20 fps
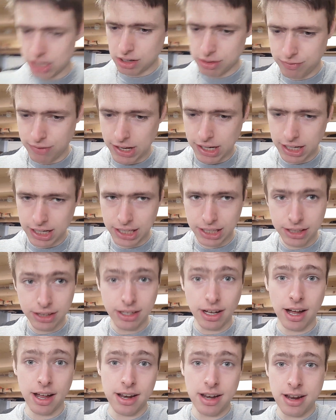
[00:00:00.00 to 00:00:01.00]
finally
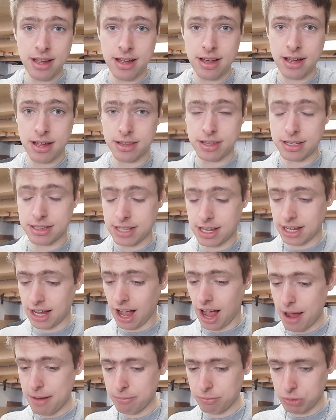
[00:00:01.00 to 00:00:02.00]
done. The thing
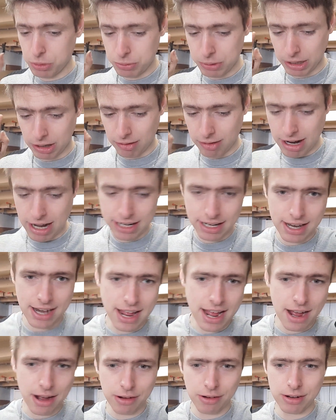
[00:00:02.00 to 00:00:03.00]
I'm doing right
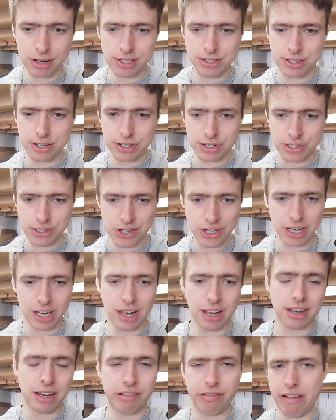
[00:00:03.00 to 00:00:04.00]
now is just
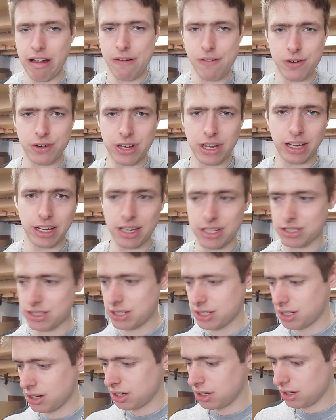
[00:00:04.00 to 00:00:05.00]
checking if everything
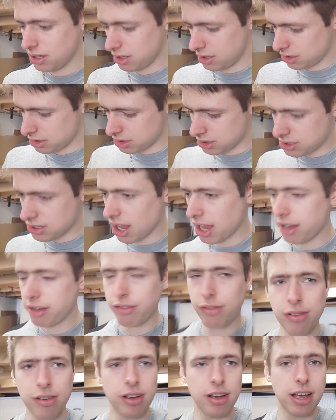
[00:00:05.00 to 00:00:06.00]
is
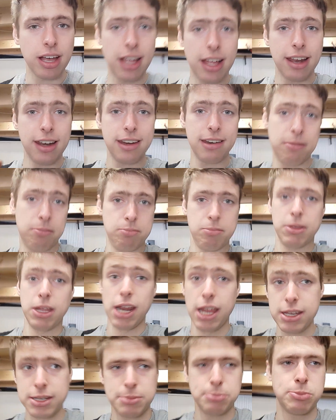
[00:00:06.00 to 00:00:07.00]
safe, and it
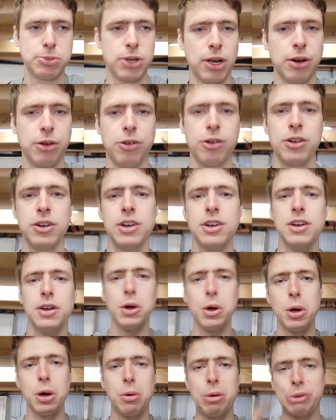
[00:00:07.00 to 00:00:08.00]
is. So
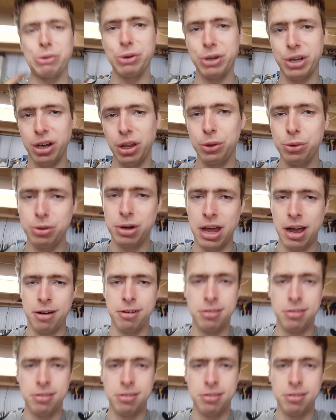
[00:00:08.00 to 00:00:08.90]
what we're gonna do now,